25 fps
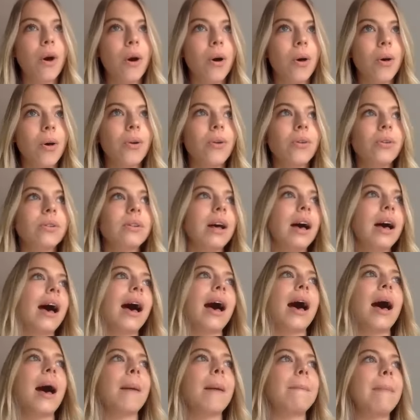role,
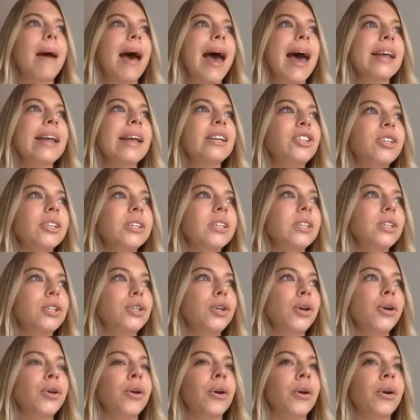um, and
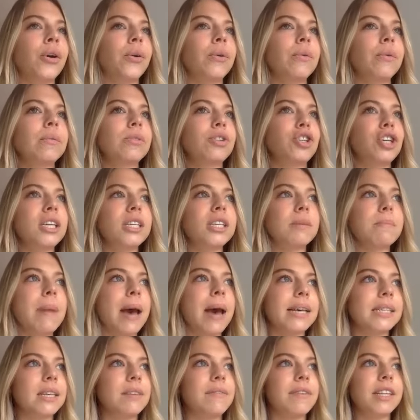just you know, she's a
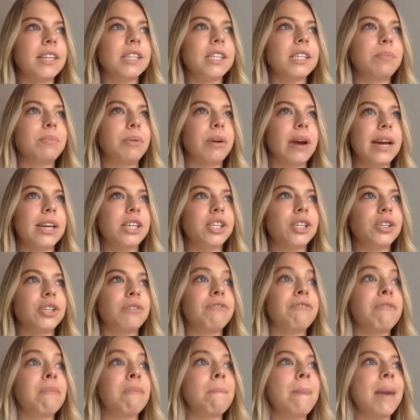massive
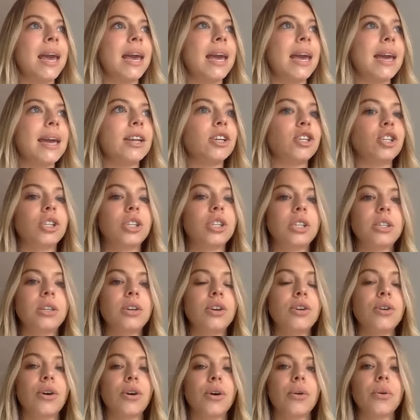inspiration for me, just
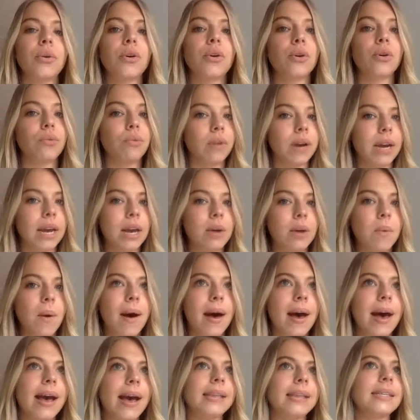you know, career wise,
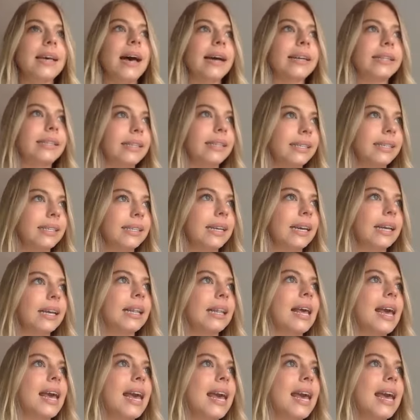
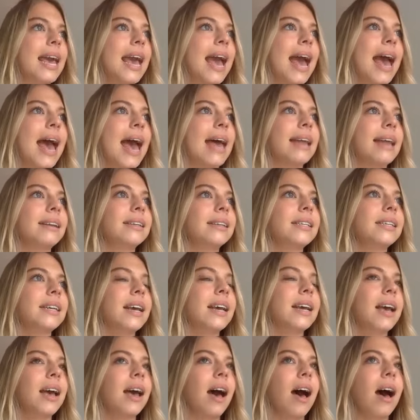artistically, and
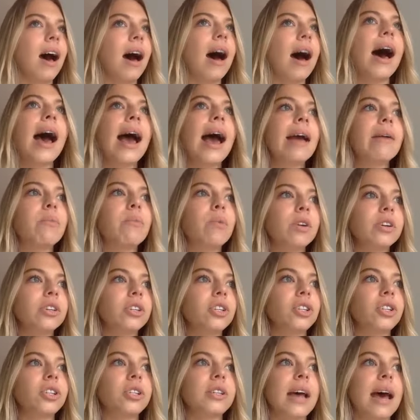I
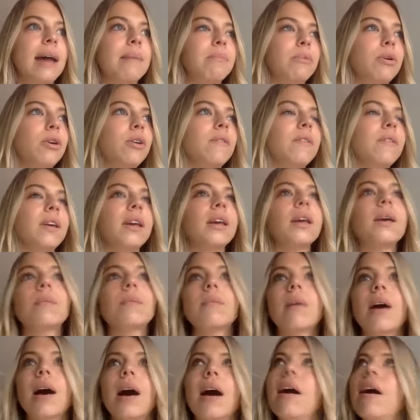watched that
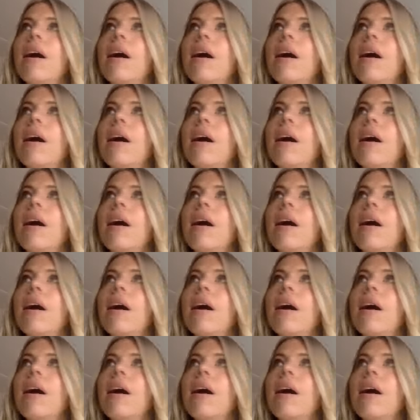movie